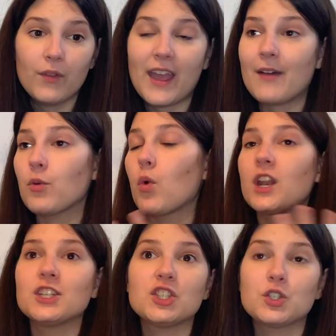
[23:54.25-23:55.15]
they have a 1
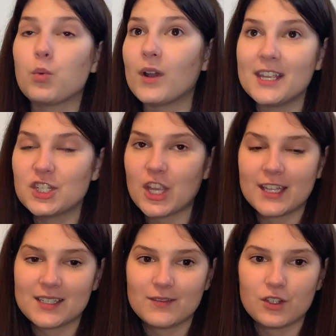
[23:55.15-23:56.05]
in 20
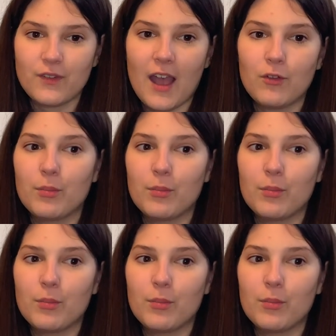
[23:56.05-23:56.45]
chance of survival.